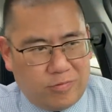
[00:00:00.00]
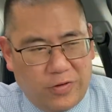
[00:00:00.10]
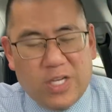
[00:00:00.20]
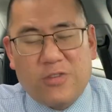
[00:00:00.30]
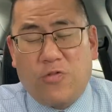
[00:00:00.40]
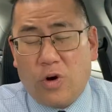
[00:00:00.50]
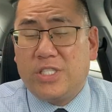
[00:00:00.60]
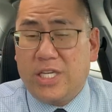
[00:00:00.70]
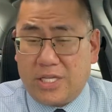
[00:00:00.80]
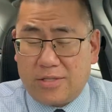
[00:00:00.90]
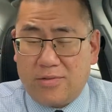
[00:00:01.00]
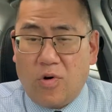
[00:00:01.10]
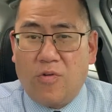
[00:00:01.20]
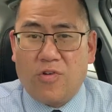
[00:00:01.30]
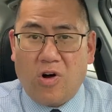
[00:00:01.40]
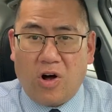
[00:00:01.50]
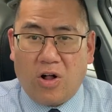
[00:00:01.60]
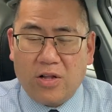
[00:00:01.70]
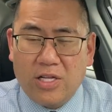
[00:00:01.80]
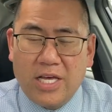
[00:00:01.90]
finished 14th
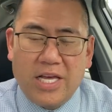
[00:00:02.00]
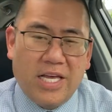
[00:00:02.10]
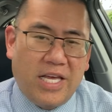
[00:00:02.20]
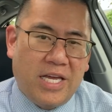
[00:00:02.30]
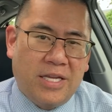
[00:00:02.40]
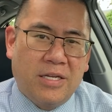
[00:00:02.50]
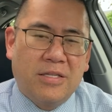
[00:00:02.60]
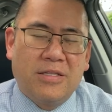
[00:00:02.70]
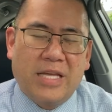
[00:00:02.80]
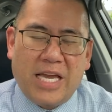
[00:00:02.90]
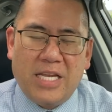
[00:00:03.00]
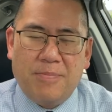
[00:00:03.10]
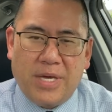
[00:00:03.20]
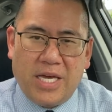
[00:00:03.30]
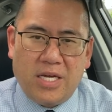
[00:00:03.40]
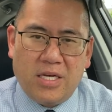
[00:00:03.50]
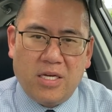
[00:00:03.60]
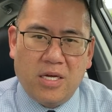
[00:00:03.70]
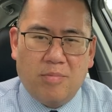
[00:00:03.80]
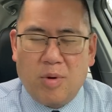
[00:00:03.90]
overall in Lady Byng
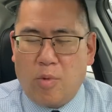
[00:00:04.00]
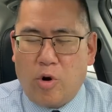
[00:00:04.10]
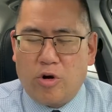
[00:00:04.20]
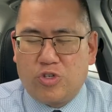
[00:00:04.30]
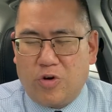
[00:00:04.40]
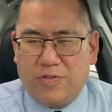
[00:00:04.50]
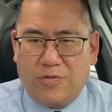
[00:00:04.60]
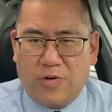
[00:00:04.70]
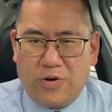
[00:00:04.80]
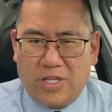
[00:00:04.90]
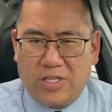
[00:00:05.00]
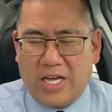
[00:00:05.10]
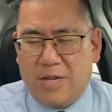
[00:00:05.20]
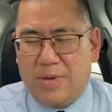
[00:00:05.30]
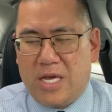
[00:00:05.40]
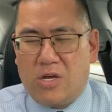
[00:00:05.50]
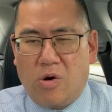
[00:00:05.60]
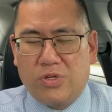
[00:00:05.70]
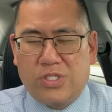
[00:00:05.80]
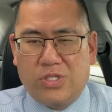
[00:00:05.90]
Memorial Trophy voting. The Lady Byng
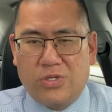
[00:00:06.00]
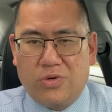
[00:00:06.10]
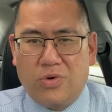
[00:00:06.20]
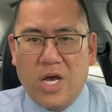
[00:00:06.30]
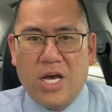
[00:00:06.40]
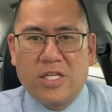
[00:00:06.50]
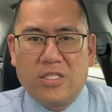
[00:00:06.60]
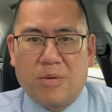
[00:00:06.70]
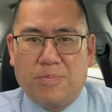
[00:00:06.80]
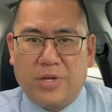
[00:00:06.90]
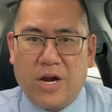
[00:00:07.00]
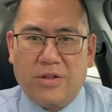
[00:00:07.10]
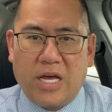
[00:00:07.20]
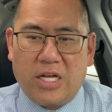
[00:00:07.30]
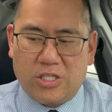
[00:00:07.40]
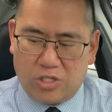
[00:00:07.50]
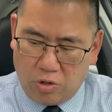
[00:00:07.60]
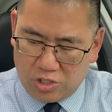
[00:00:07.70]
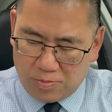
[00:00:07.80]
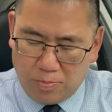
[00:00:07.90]
goes to the player that
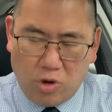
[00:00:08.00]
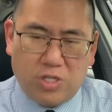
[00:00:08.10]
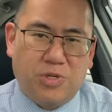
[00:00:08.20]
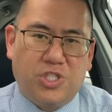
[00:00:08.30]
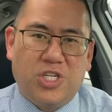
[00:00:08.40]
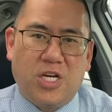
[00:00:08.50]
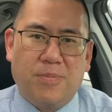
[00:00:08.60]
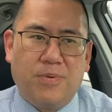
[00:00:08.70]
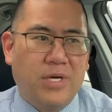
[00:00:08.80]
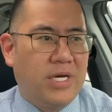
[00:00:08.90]
shows sportsmanship,